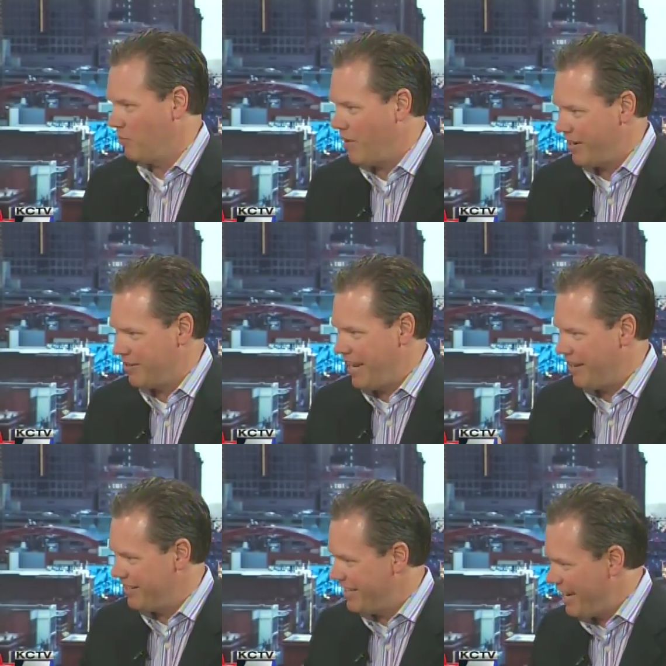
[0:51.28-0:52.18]
waters. Now
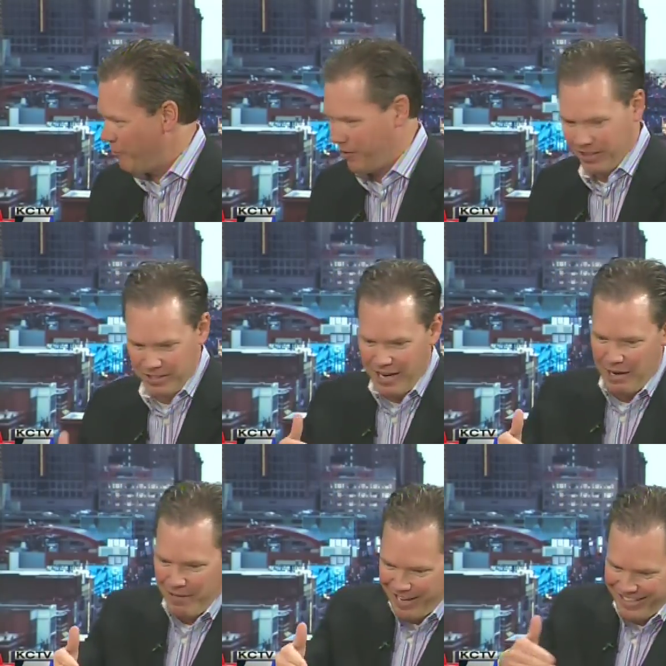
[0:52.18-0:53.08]
today we're going to talk
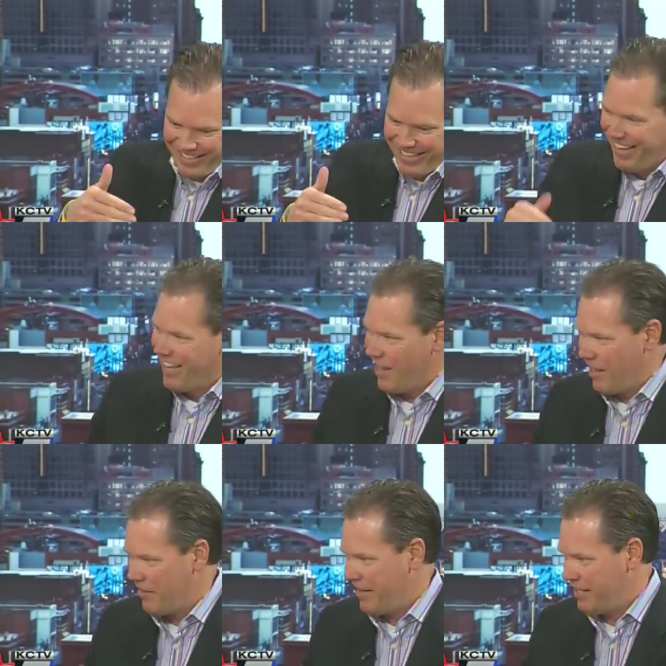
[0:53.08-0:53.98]
about
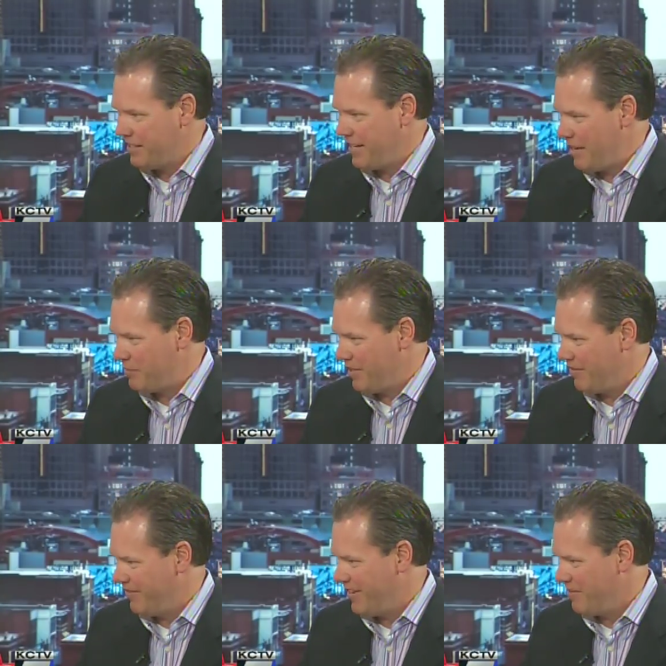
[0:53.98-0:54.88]
these types
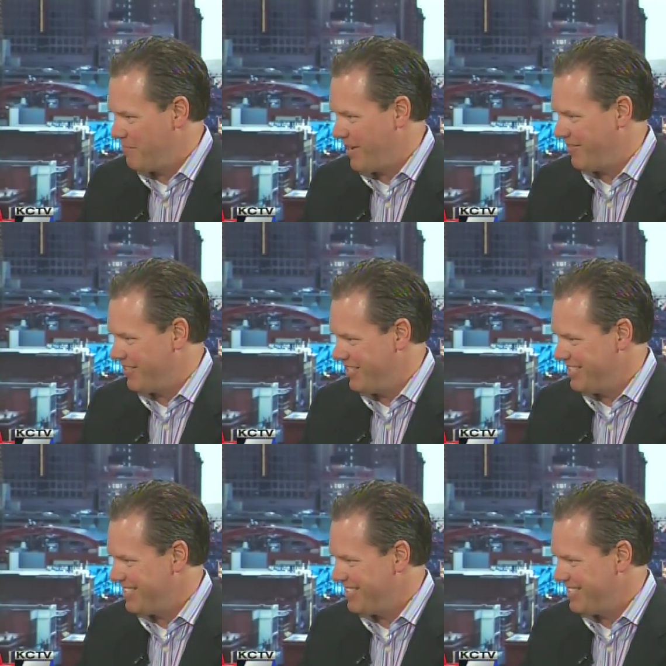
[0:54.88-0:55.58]
of beverages.